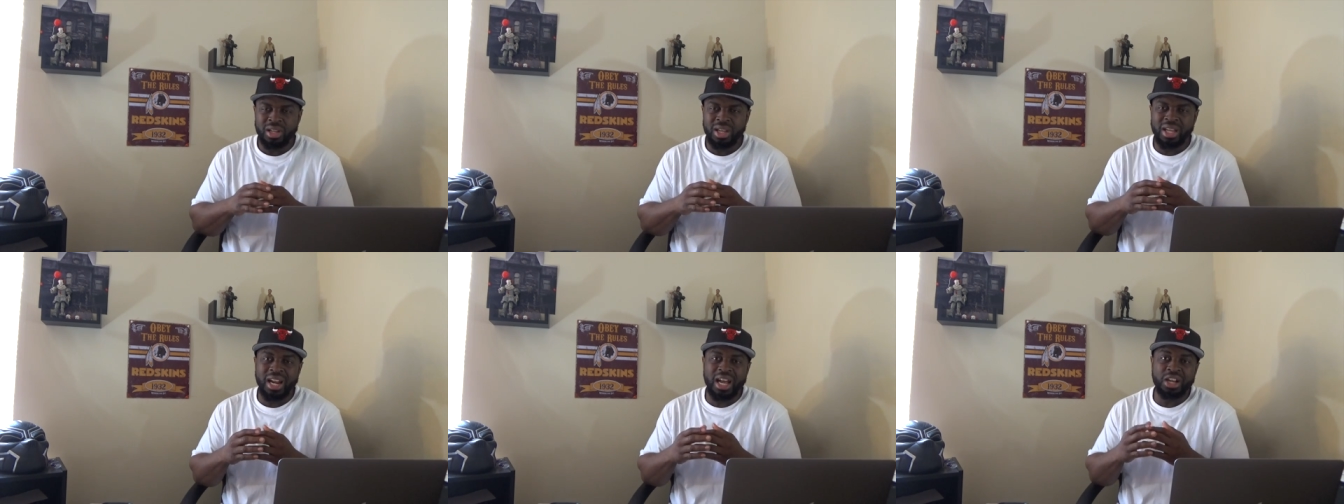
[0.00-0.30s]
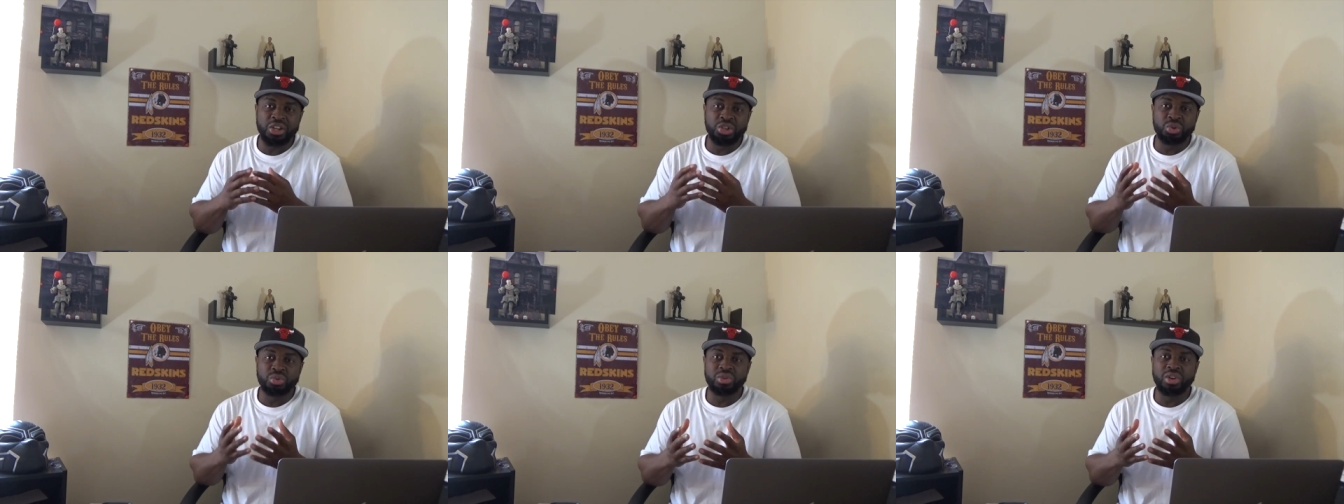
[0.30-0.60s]
and
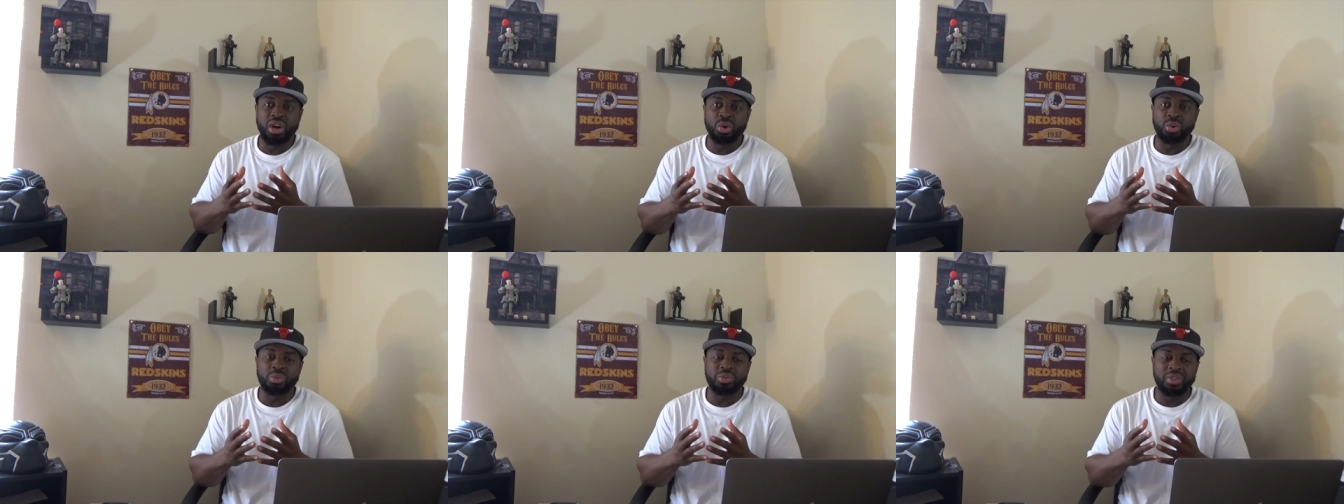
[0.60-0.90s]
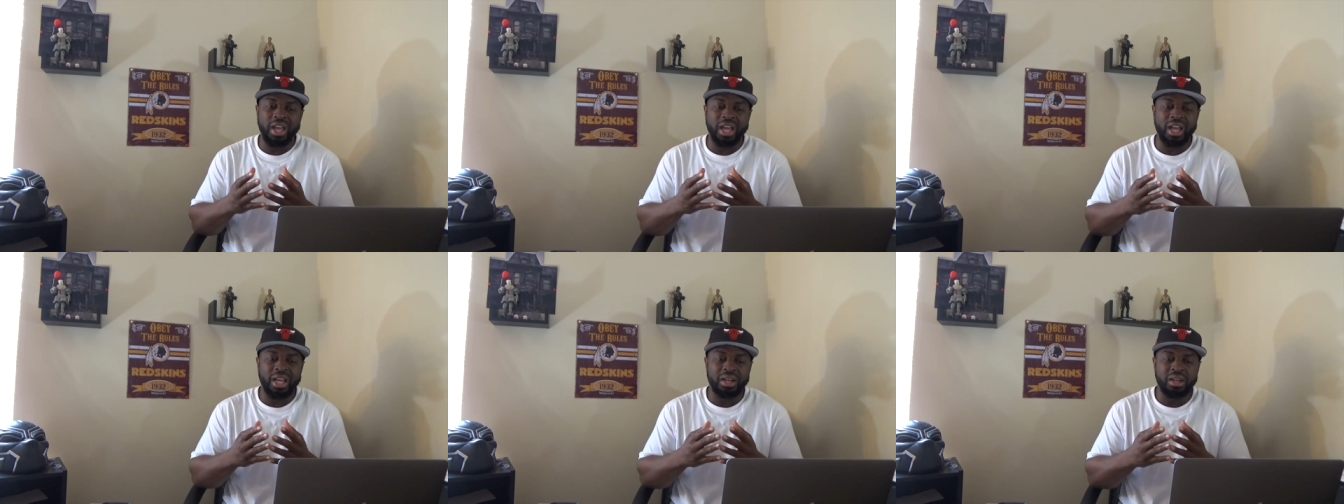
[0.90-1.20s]
I do know
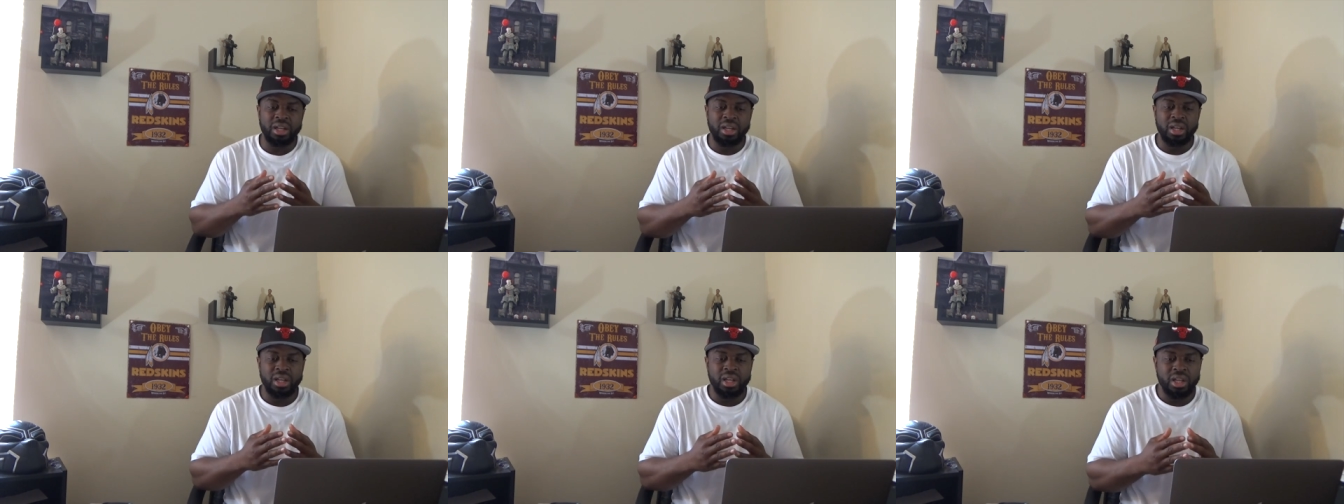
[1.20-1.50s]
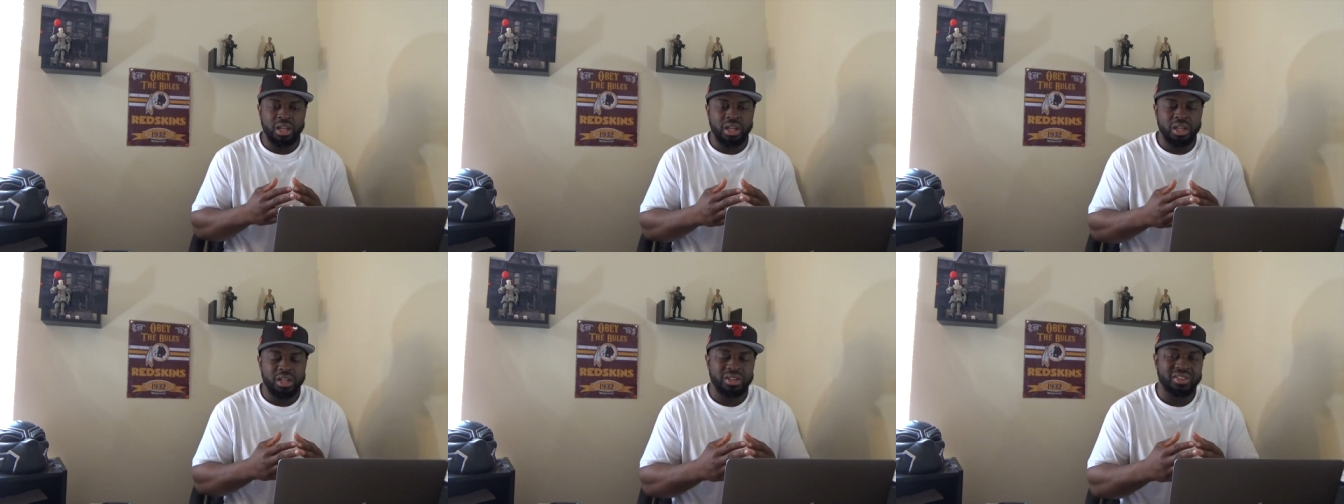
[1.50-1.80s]

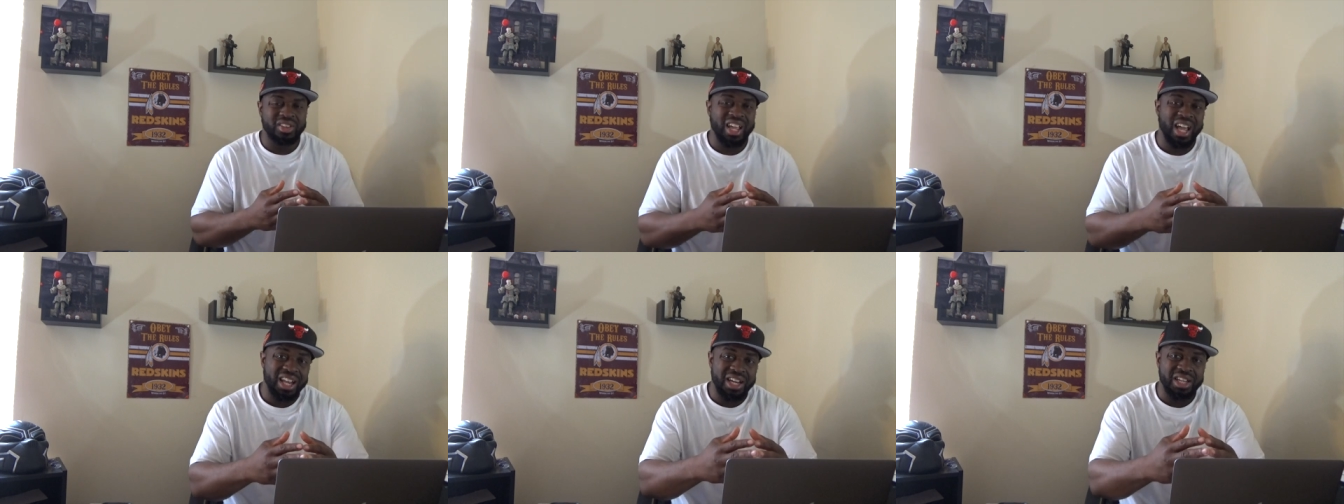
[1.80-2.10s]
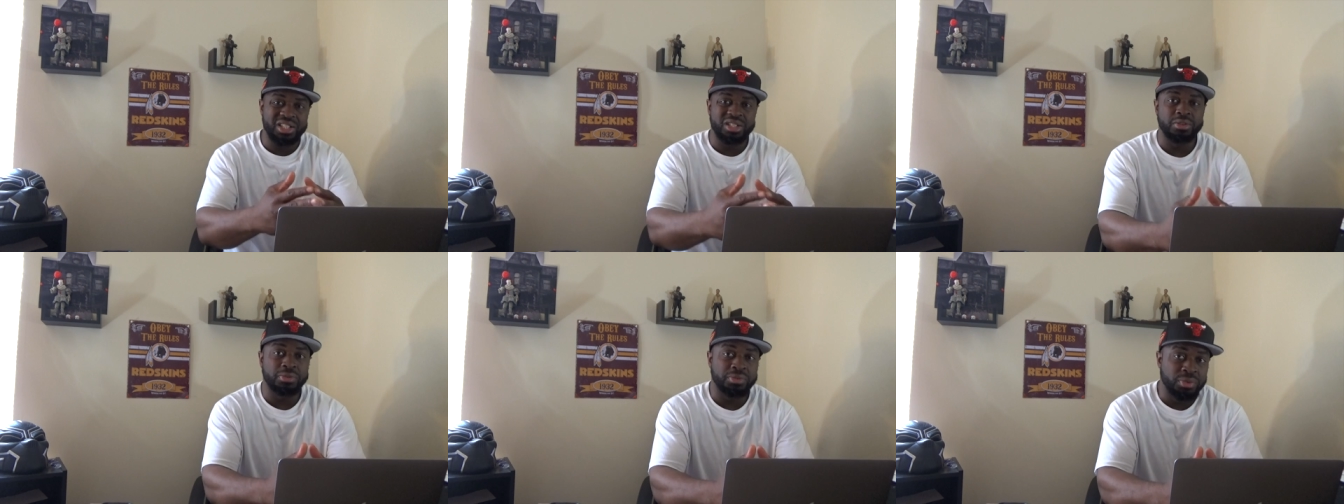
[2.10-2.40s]
that that
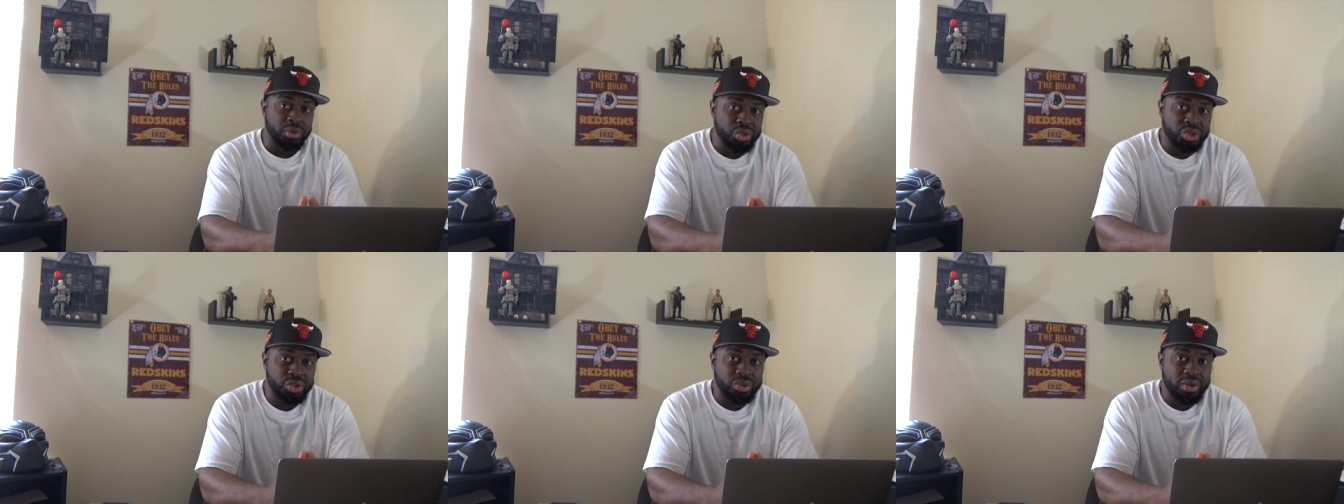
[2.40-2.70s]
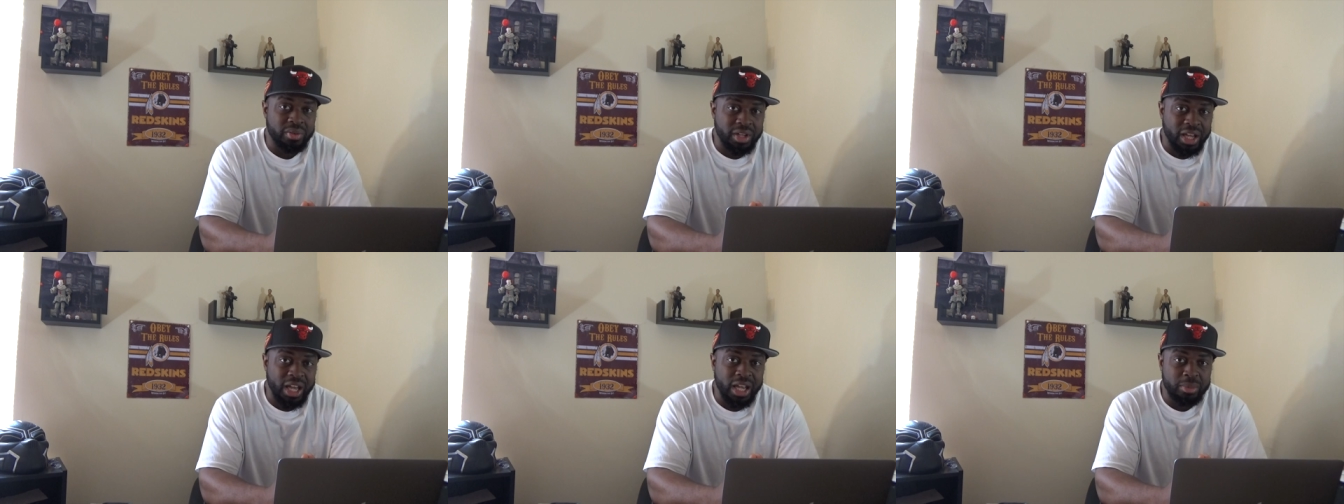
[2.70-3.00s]
is the future
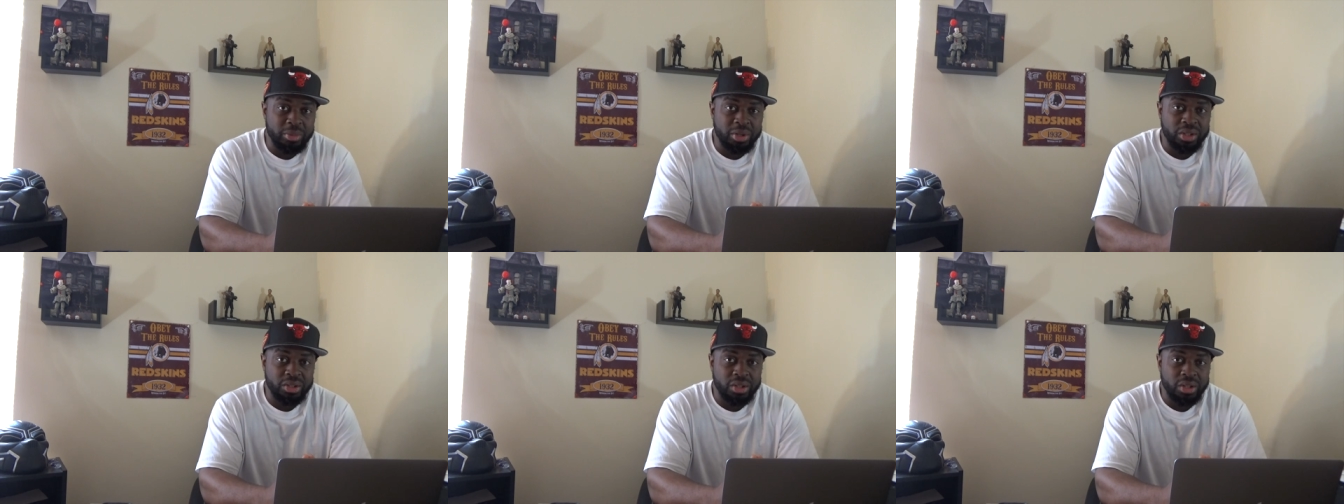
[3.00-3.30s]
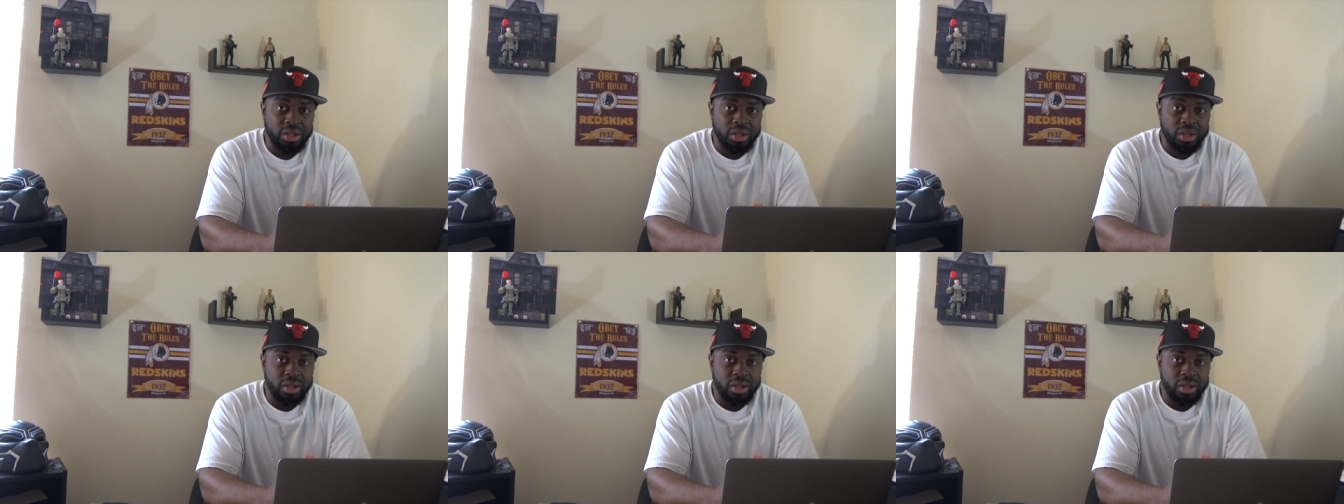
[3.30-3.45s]
of gaming.